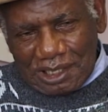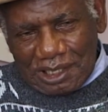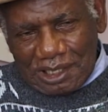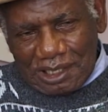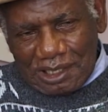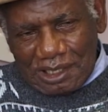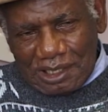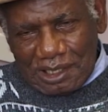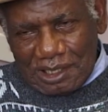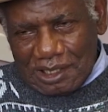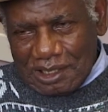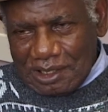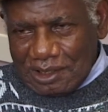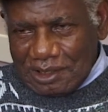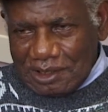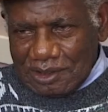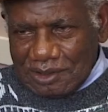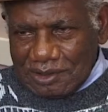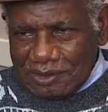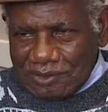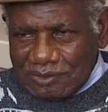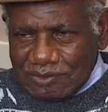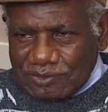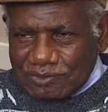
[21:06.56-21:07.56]
What about
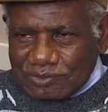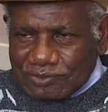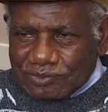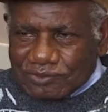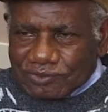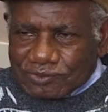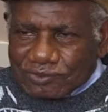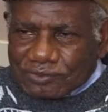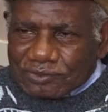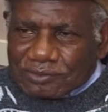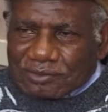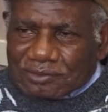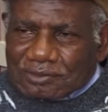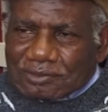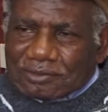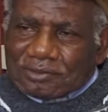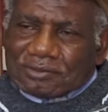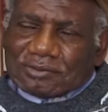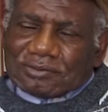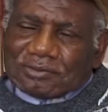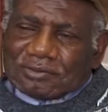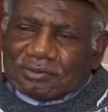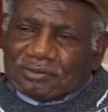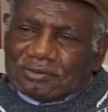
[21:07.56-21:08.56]
women? Did you think,
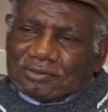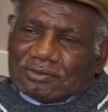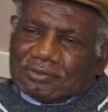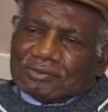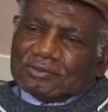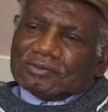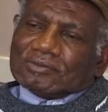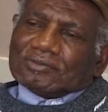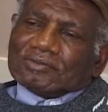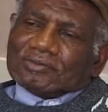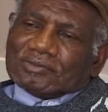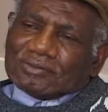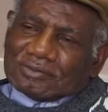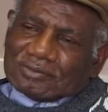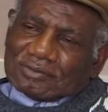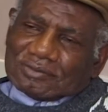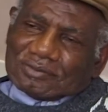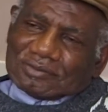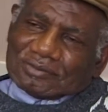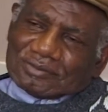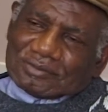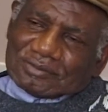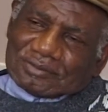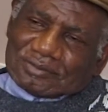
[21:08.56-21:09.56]
what sort of
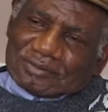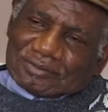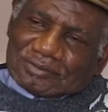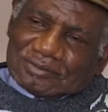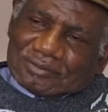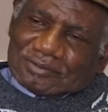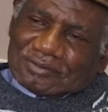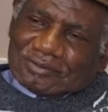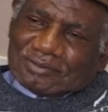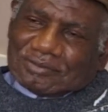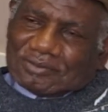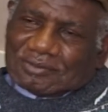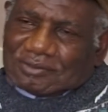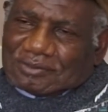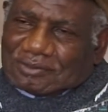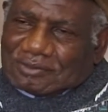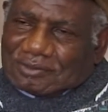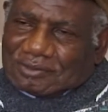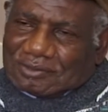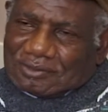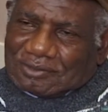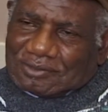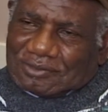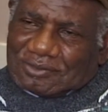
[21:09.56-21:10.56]
experience do you think that the
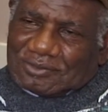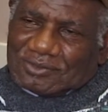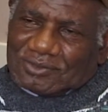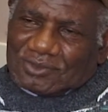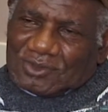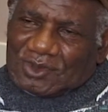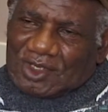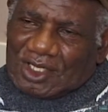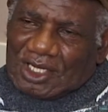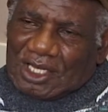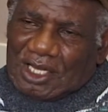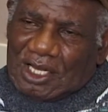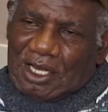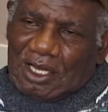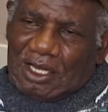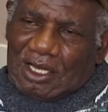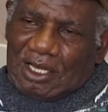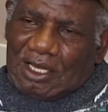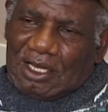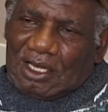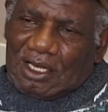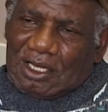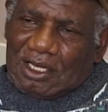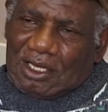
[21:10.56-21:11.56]

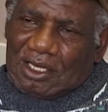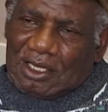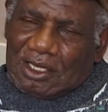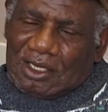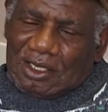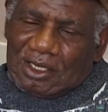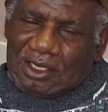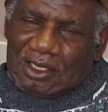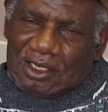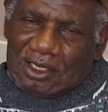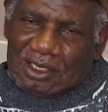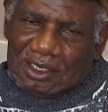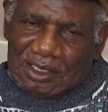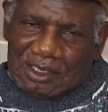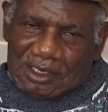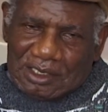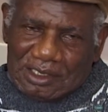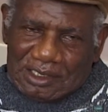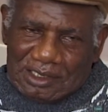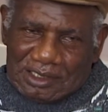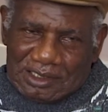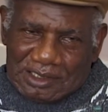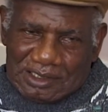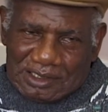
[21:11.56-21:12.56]
Afro-Caribbean women,
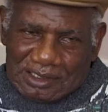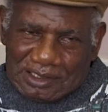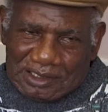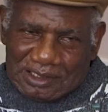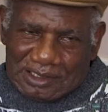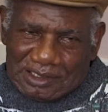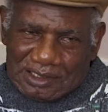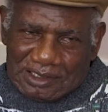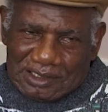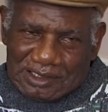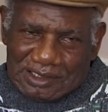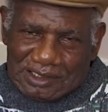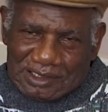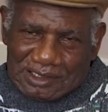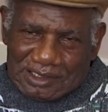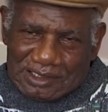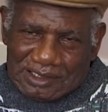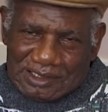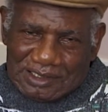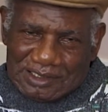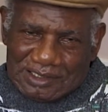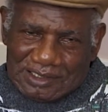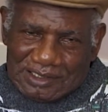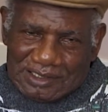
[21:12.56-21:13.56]
or
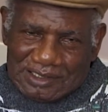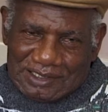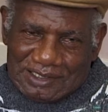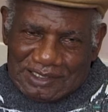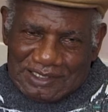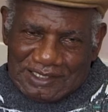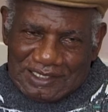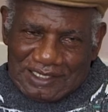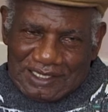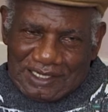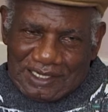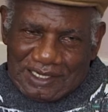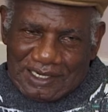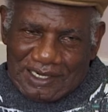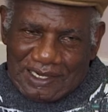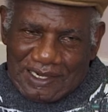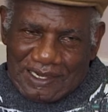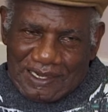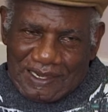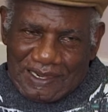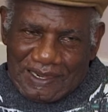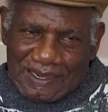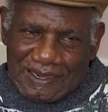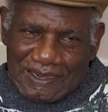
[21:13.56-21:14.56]
in your case, in
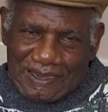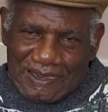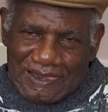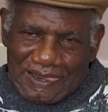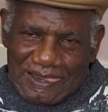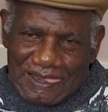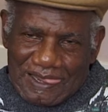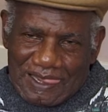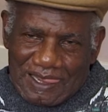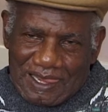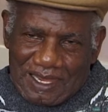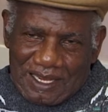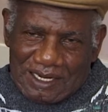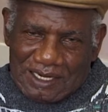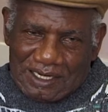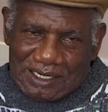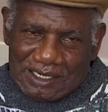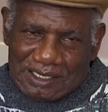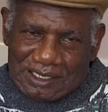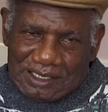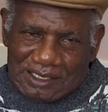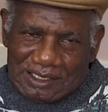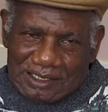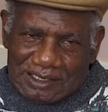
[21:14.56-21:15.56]
Jamaican
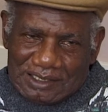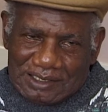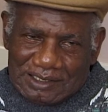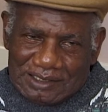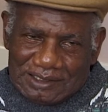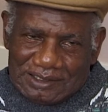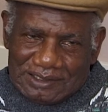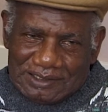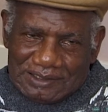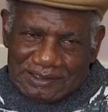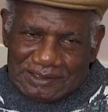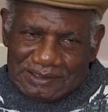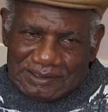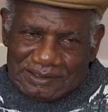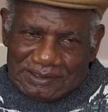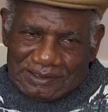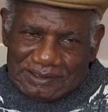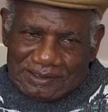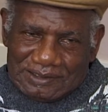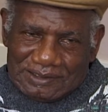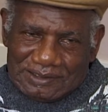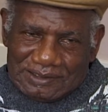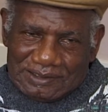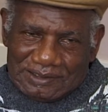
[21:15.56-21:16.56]
women
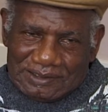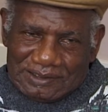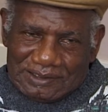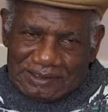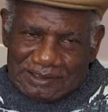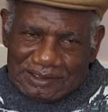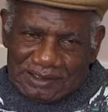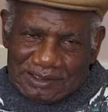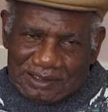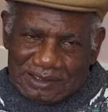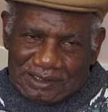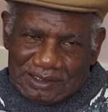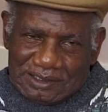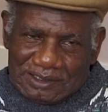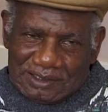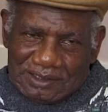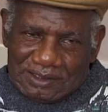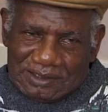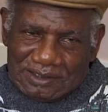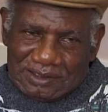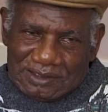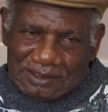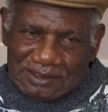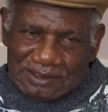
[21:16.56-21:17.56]
experience, was it
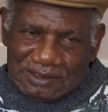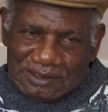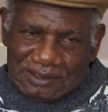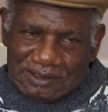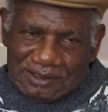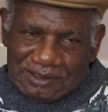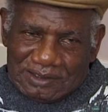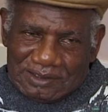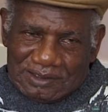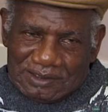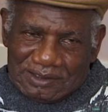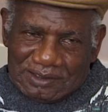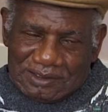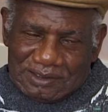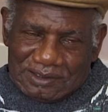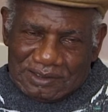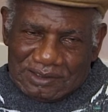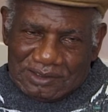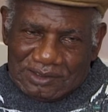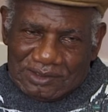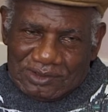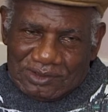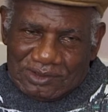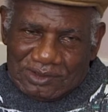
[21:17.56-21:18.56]
different from yours
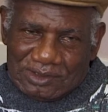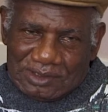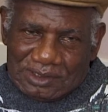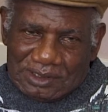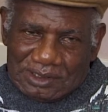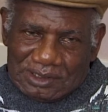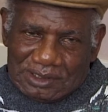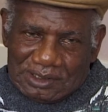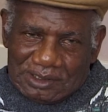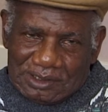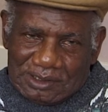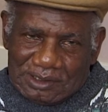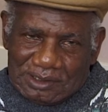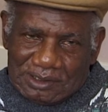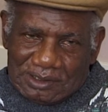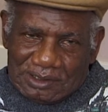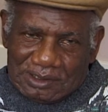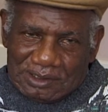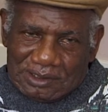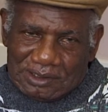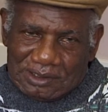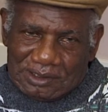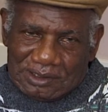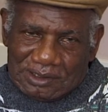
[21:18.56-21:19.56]
or
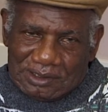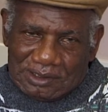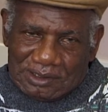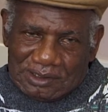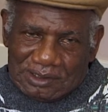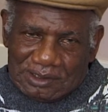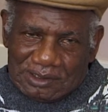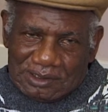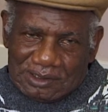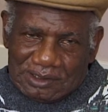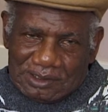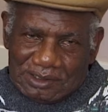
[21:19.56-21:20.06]
similar?